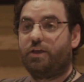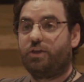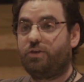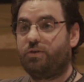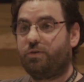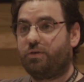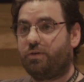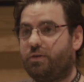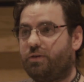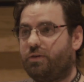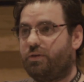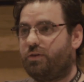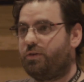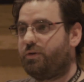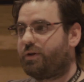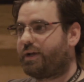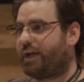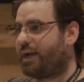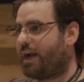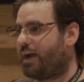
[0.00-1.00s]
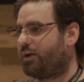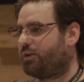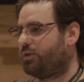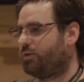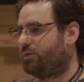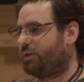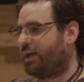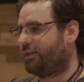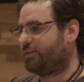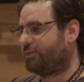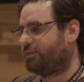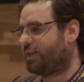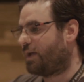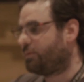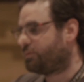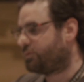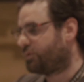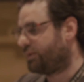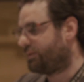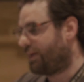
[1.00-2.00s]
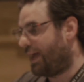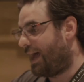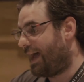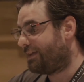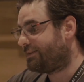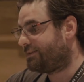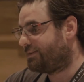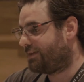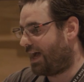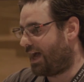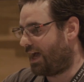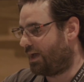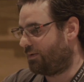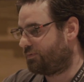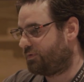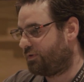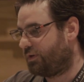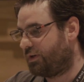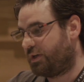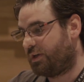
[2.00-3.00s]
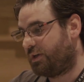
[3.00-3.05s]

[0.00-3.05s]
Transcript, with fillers: You, you can argue that TypeScript has types.